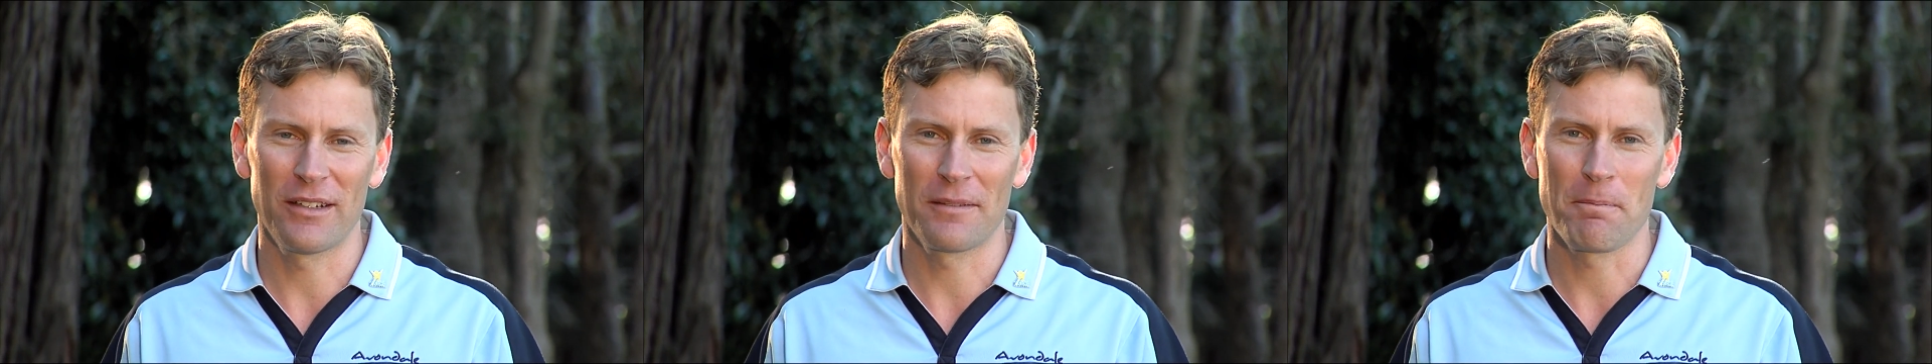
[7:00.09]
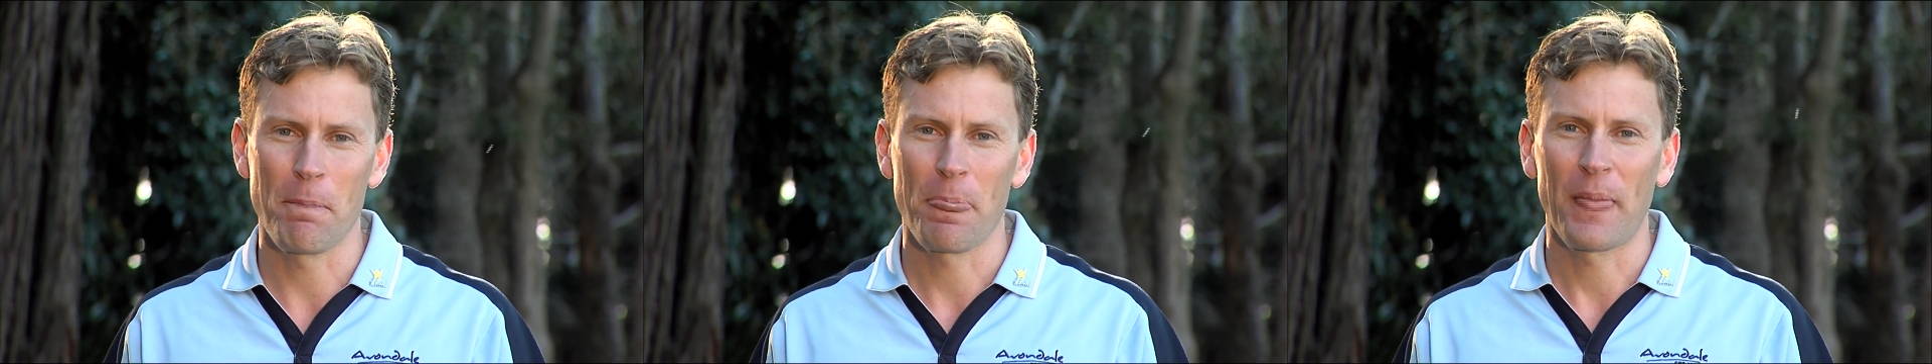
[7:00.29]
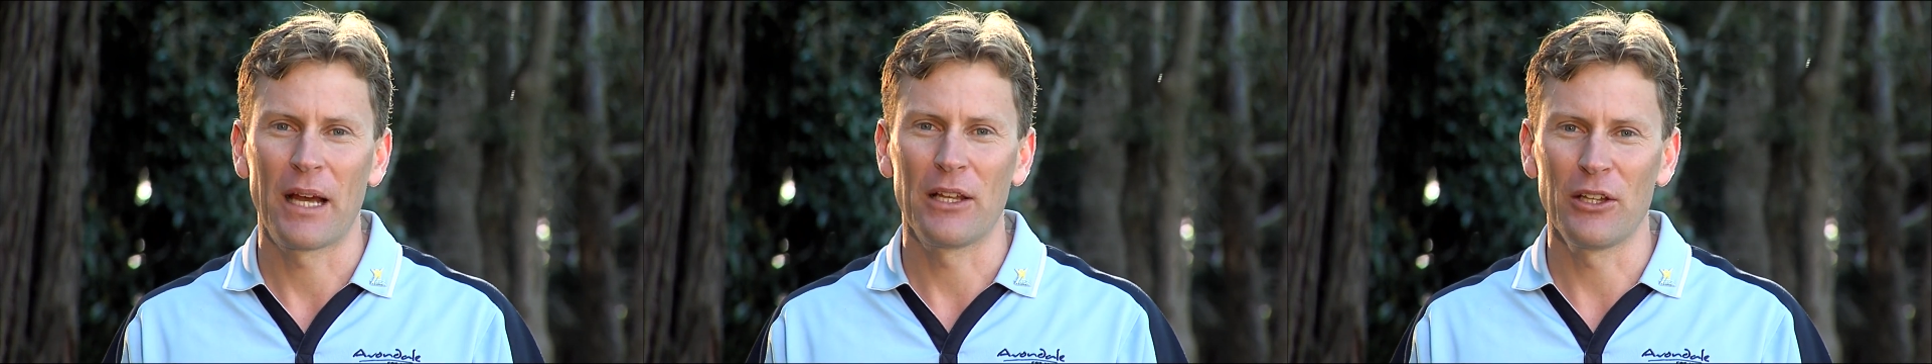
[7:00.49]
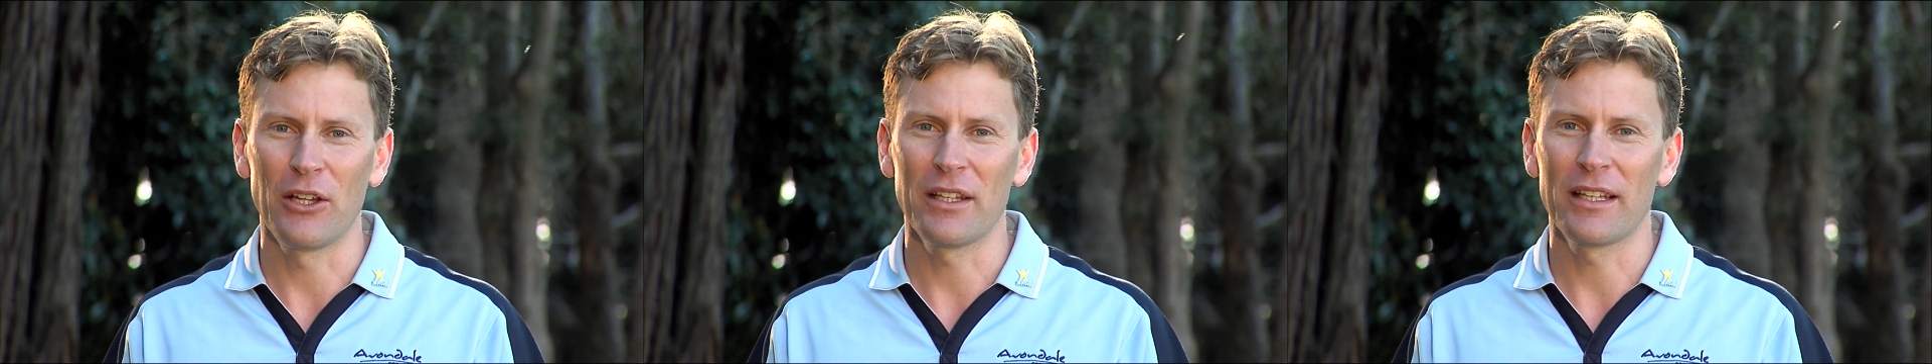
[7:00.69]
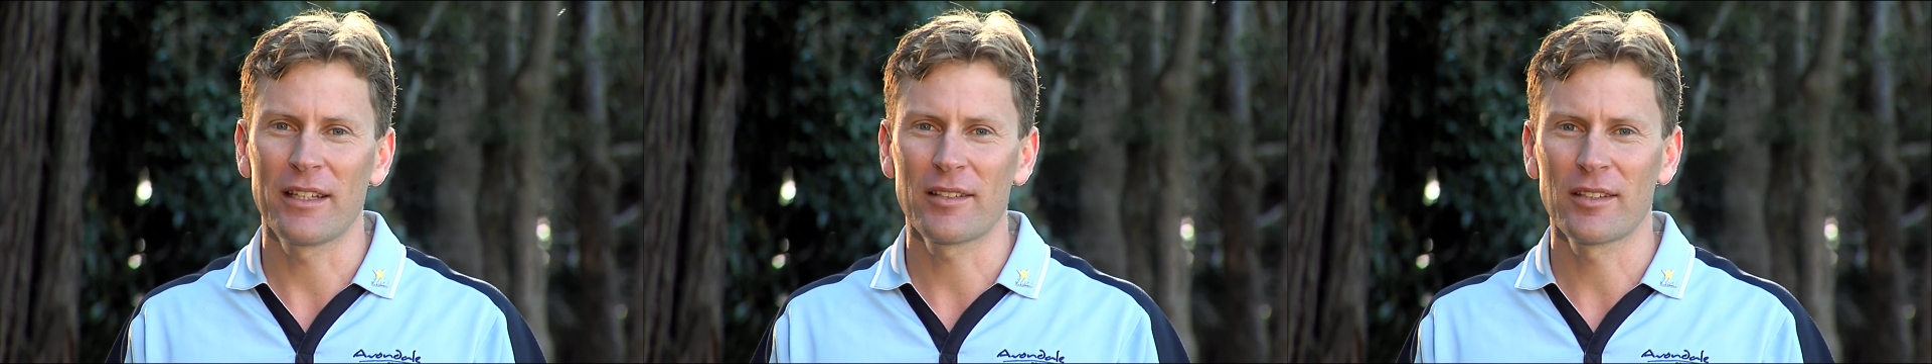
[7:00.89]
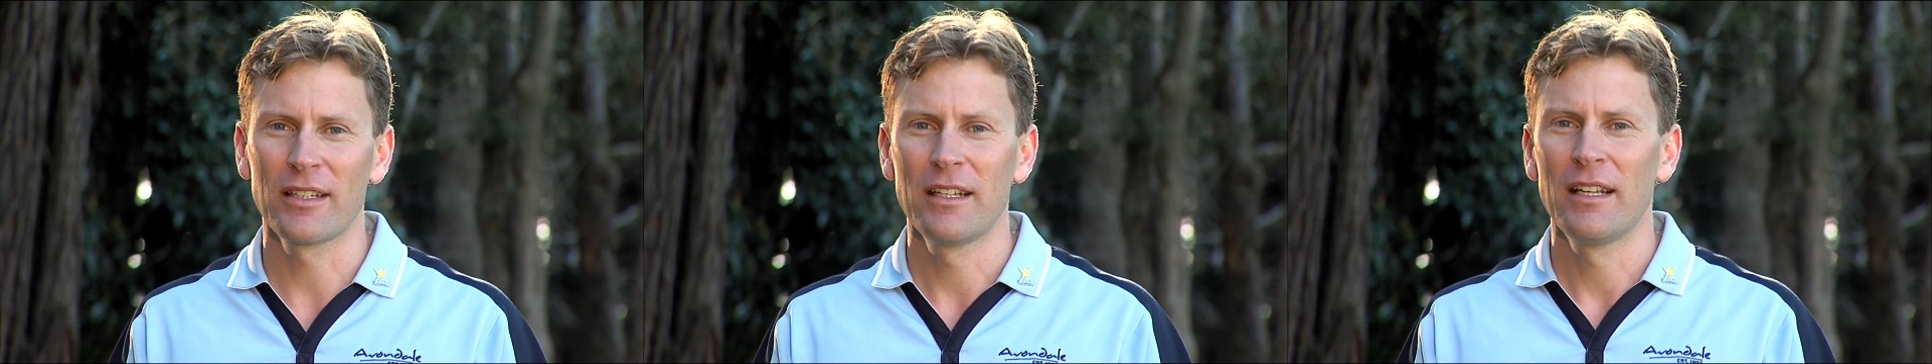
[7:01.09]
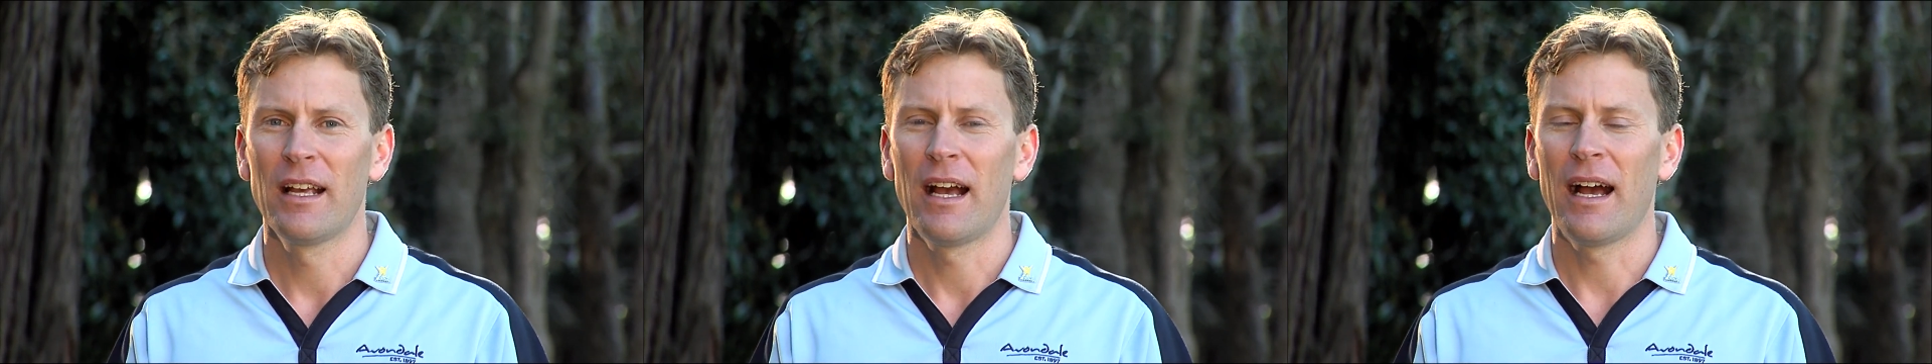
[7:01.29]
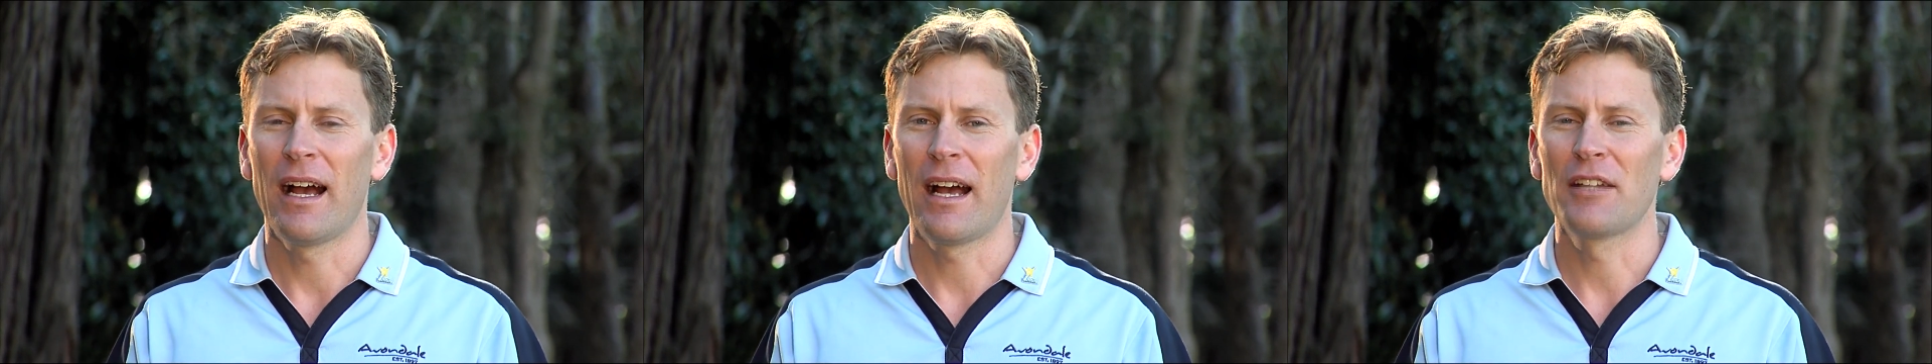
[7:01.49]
on a lot less are